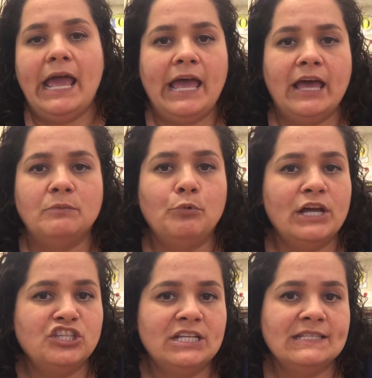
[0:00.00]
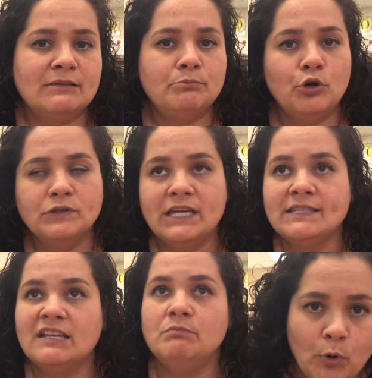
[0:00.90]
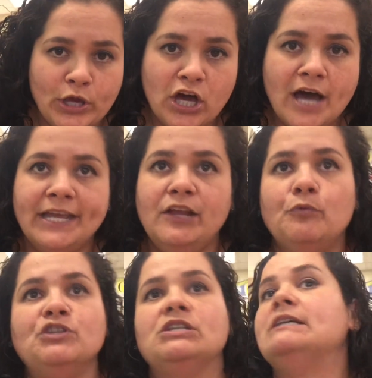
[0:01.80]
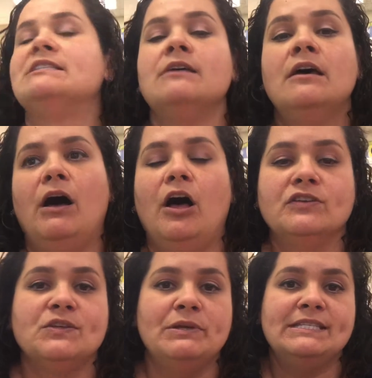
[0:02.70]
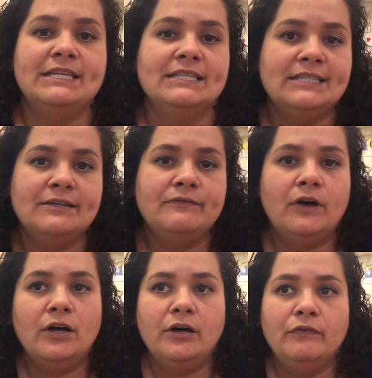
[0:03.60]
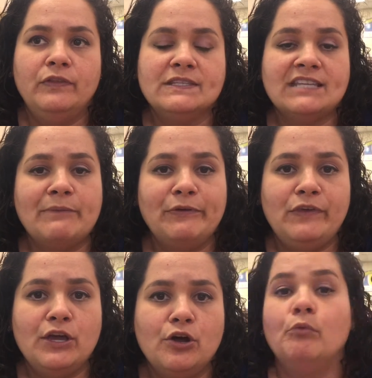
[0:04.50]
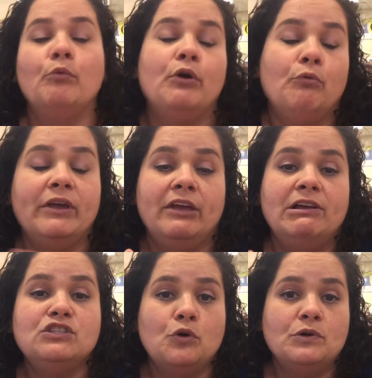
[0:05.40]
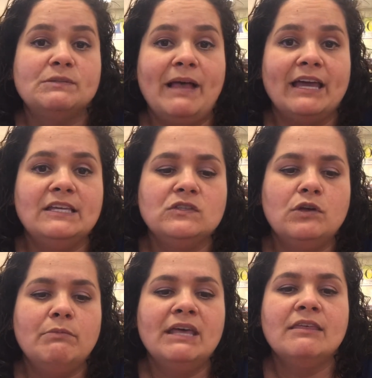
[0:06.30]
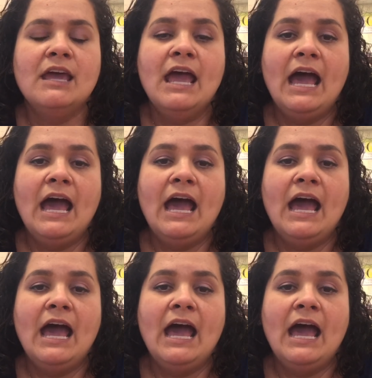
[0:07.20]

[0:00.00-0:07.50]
and prejudice and protest and boycotting, which is also indicative of this time of year where we're gearing towards Black History Month,